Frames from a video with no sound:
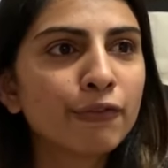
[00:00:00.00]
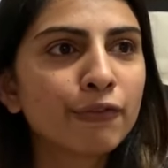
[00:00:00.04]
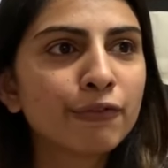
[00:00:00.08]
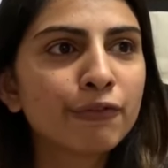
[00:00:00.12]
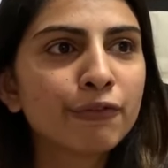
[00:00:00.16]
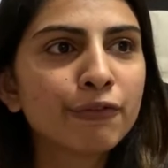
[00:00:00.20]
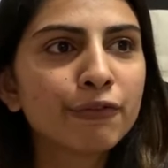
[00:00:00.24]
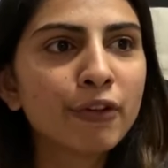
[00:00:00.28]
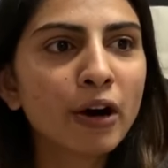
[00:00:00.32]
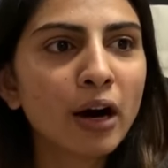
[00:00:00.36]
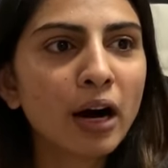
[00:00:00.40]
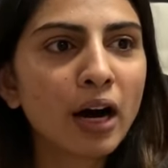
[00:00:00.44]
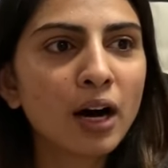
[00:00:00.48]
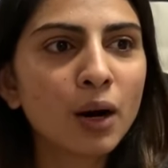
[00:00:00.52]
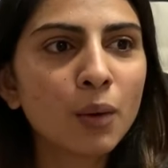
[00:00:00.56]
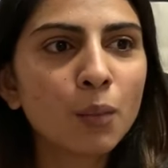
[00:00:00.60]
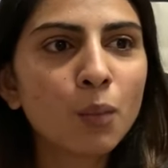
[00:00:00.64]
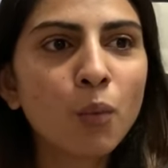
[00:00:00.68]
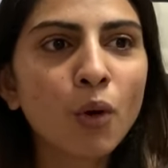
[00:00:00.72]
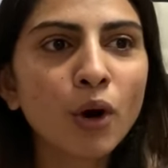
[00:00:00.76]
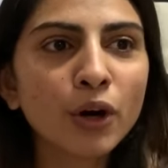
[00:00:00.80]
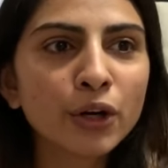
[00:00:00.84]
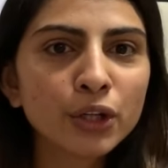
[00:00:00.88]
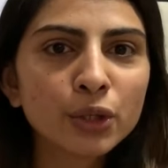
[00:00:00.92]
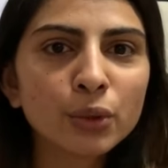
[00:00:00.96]
uh,
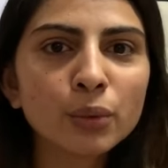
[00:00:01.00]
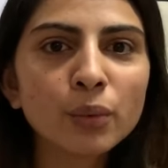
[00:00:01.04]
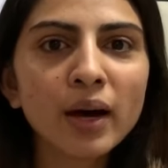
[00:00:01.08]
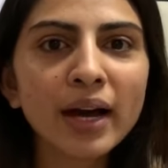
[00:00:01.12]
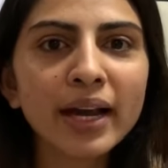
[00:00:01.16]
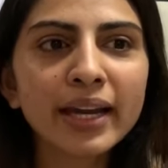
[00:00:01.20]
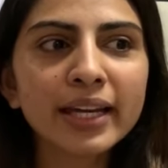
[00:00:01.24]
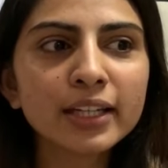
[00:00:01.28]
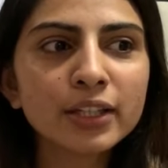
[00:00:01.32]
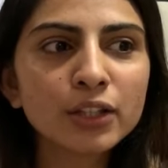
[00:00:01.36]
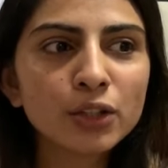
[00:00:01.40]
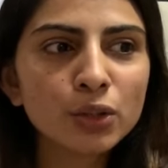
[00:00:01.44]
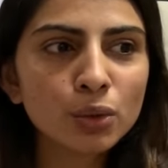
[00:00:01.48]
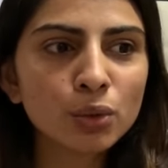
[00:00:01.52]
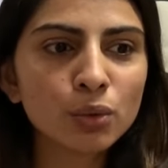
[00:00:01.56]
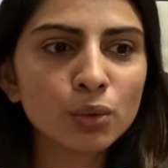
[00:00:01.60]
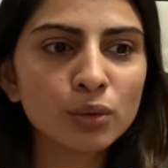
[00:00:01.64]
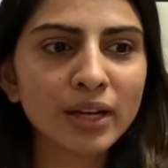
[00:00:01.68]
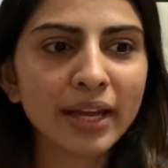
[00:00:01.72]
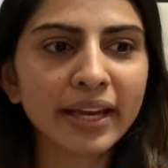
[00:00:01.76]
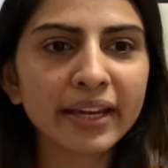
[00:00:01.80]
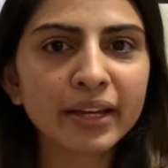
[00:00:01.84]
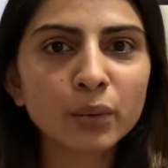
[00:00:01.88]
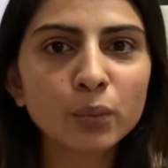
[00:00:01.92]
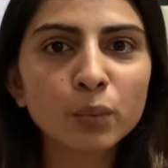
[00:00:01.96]
what do I know,
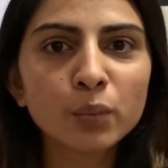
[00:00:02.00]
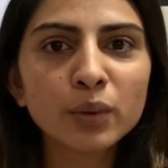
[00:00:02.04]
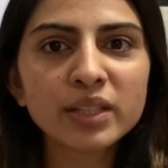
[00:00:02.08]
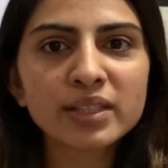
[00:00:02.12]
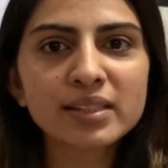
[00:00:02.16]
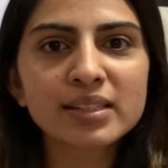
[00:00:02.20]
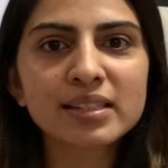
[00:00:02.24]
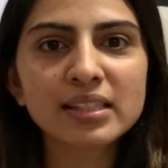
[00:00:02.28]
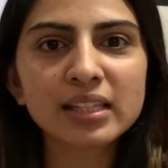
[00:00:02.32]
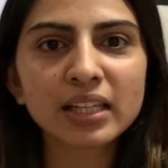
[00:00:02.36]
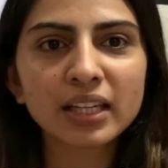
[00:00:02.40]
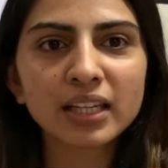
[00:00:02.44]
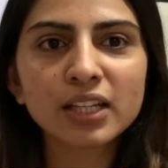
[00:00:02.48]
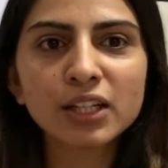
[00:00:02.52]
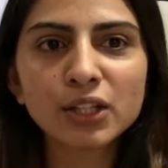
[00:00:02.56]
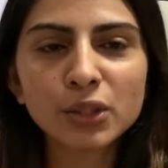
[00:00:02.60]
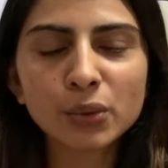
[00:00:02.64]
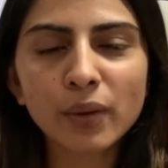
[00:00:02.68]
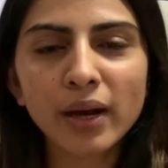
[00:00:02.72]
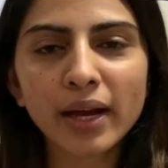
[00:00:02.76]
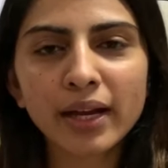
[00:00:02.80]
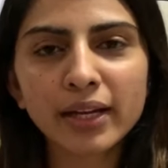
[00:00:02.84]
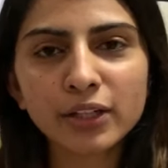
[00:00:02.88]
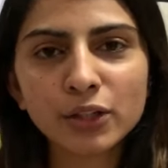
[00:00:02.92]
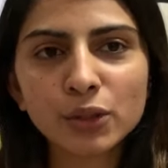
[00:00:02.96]
like which skill
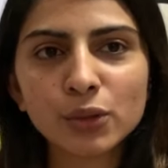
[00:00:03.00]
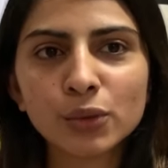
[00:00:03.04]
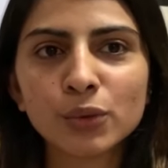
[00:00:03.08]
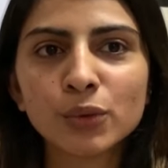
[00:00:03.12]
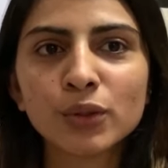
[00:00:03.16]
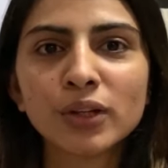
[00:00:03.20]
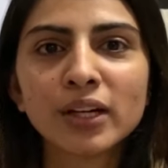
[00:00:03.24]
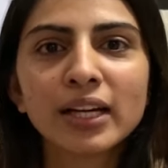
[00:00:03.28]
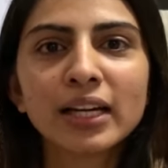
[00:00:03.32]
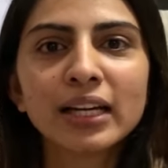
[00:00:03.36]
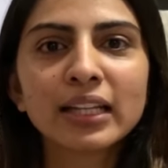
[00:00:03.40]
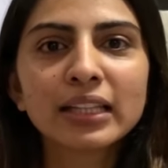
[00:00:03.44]
do I know.